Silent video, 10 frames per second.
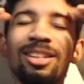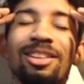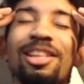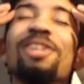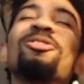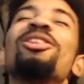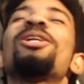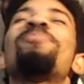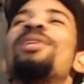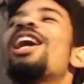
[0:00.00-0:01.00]

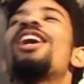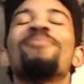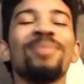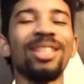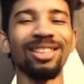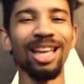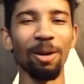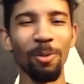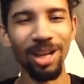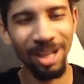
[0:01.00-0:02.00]
literally beyond me like
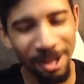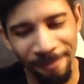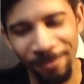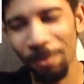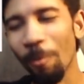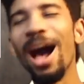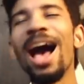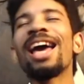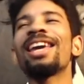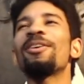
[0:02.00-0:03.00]
what
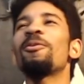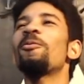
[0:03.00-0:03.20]
why